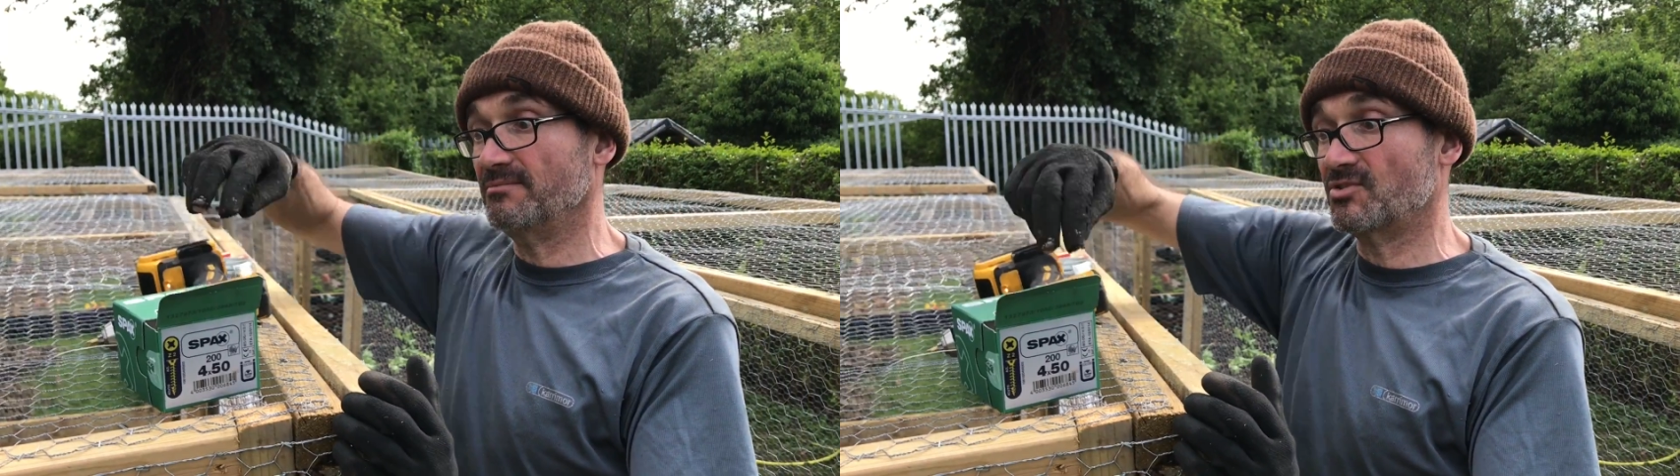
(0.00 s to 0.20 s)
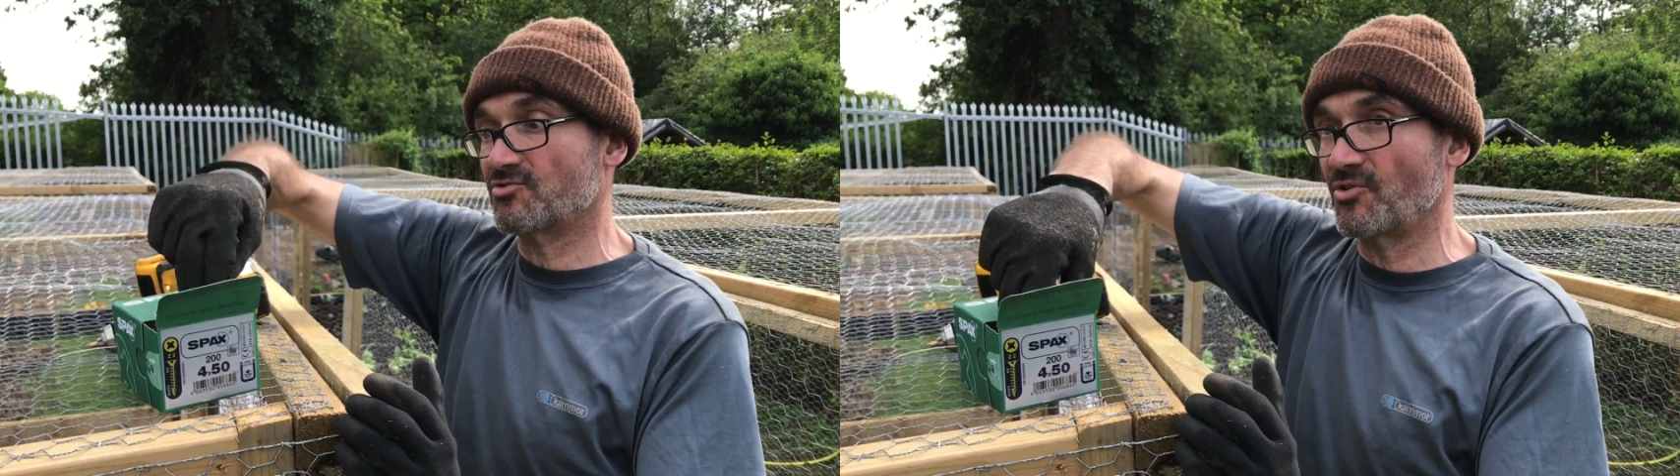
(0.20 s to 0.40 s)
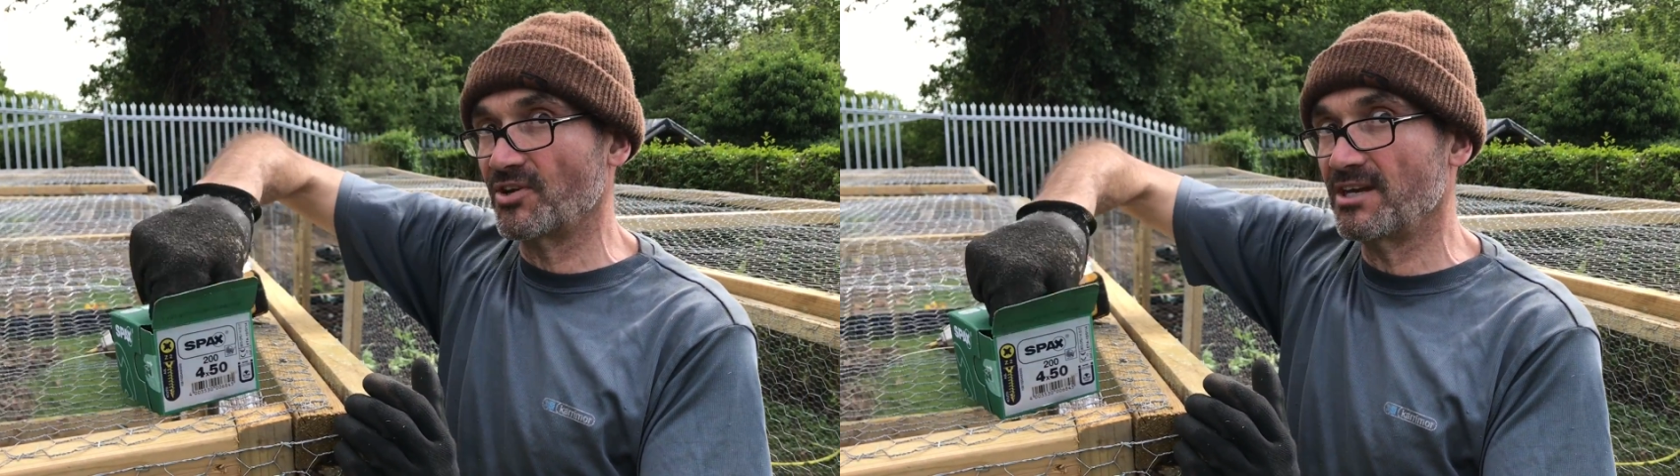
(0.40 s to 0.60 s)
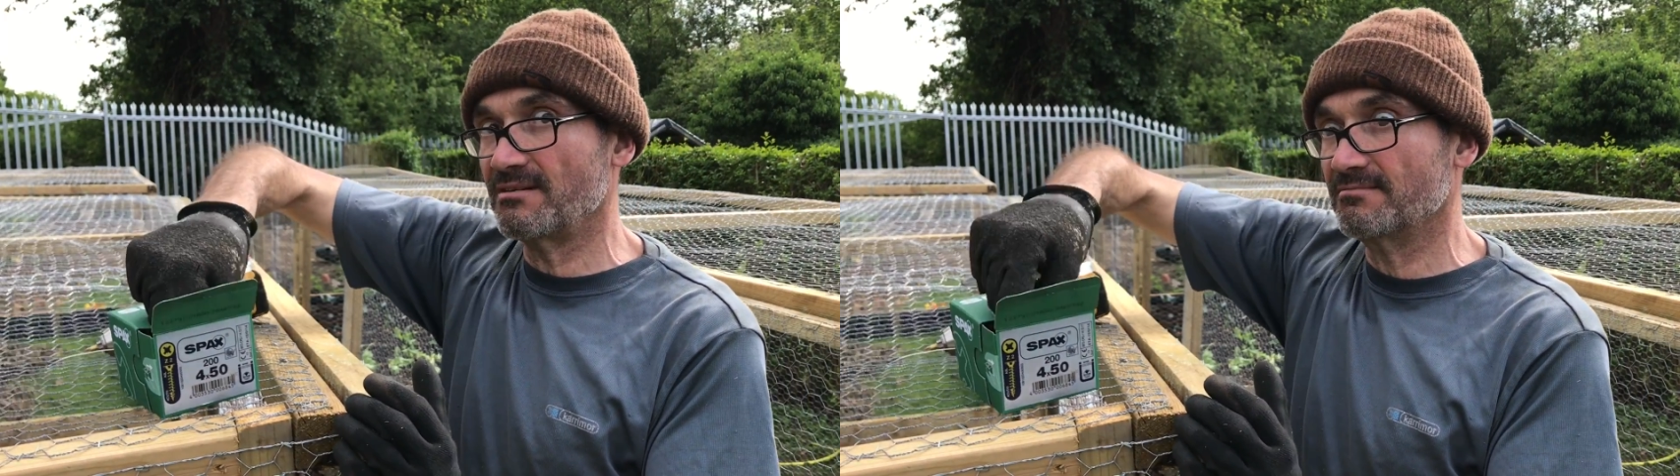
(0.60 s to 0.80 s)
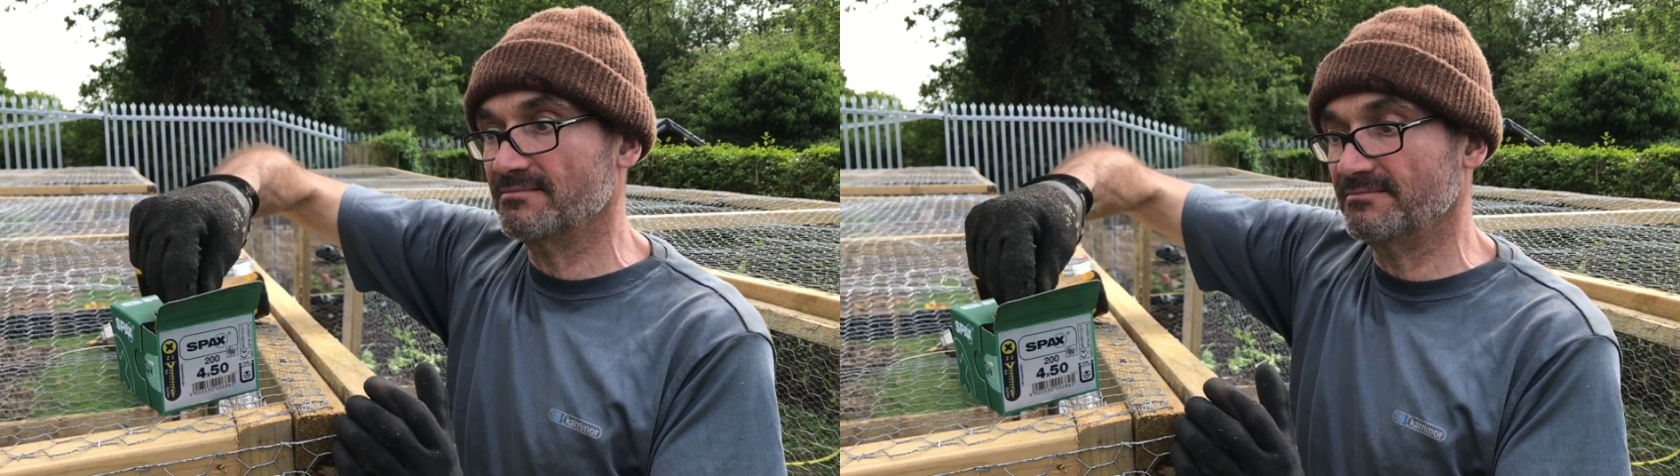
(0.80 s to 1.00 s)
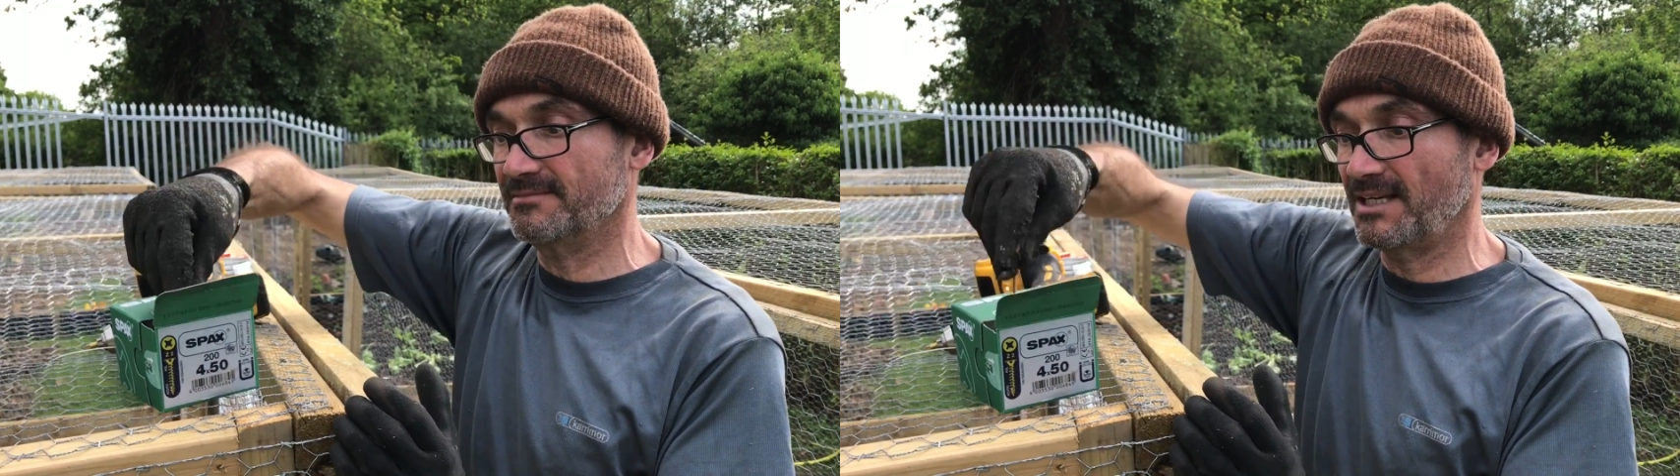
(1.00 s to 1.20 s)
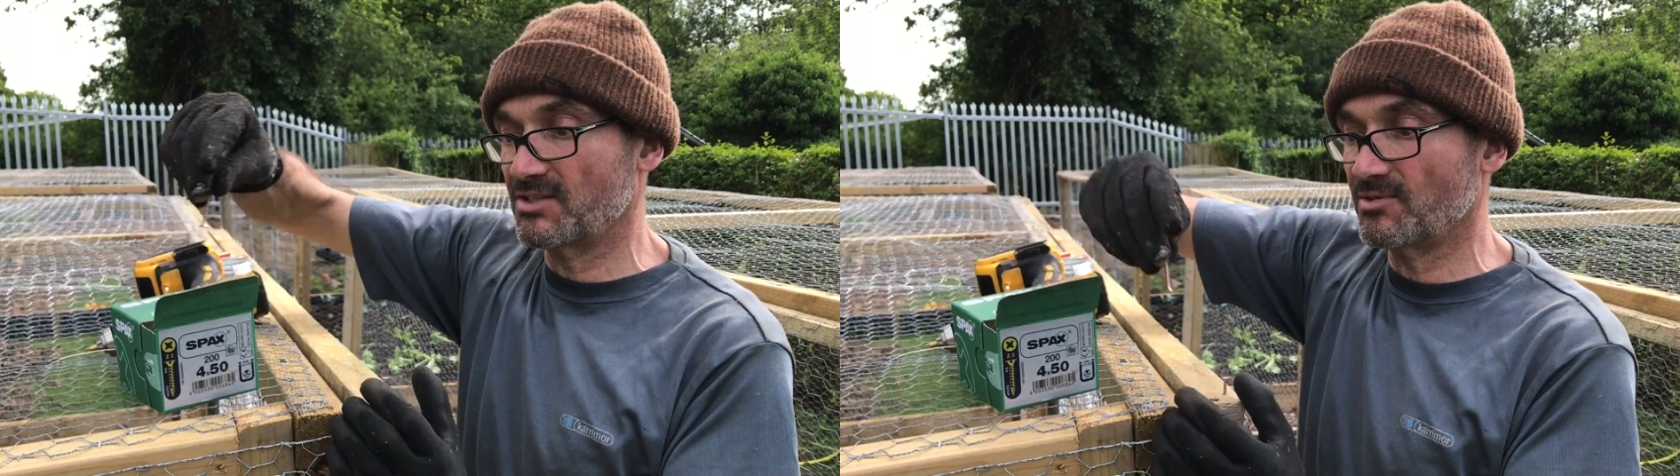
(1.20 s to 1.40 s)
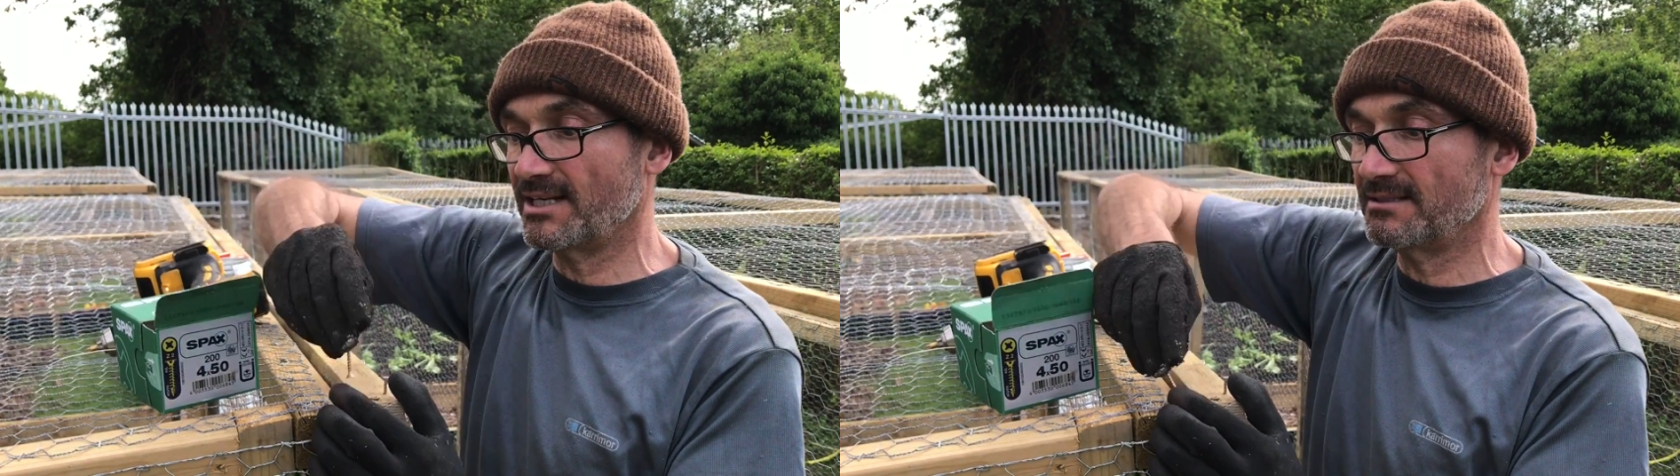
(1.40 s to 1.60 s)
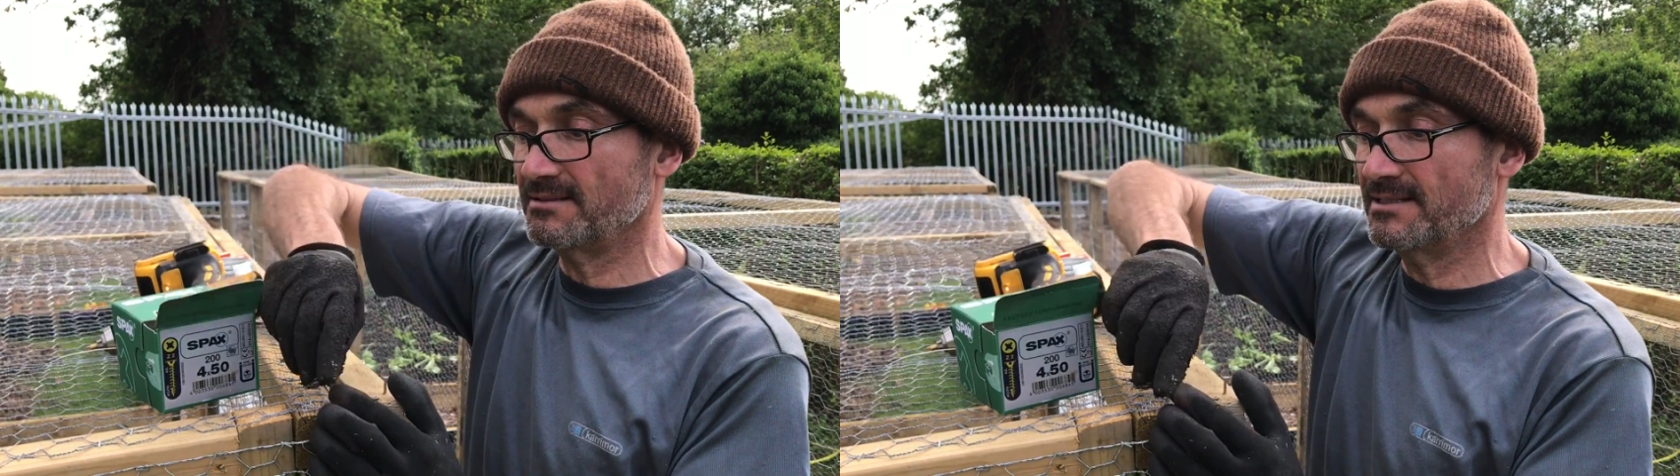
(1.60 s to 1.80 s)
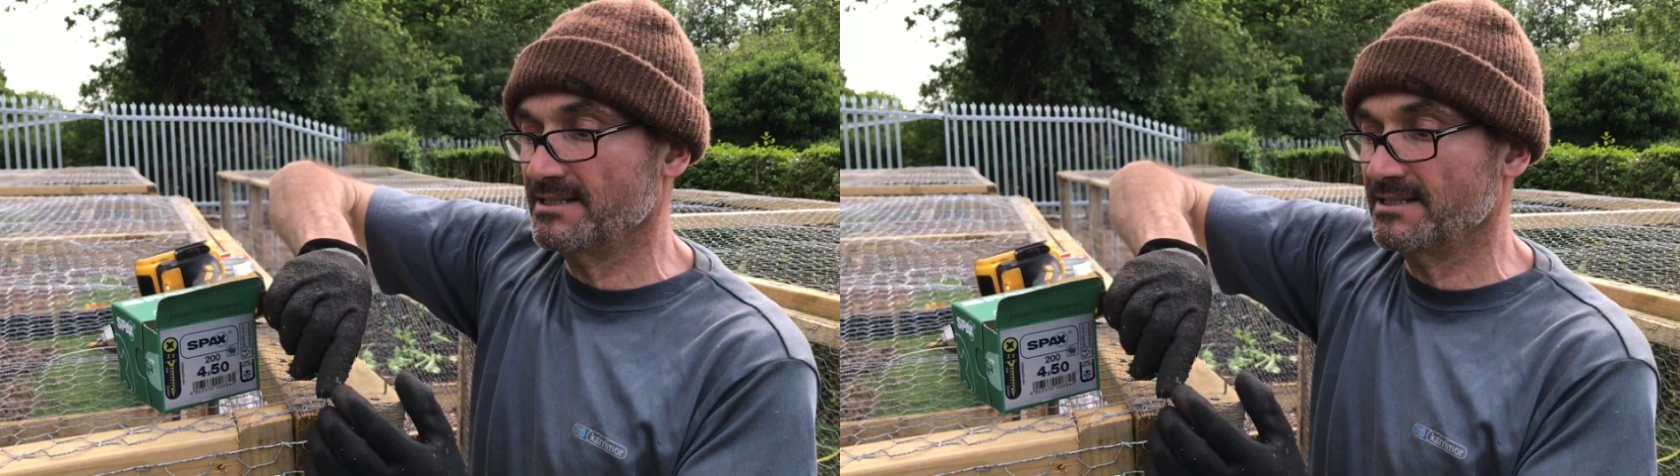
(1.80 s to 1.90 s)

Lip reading: stronger as well,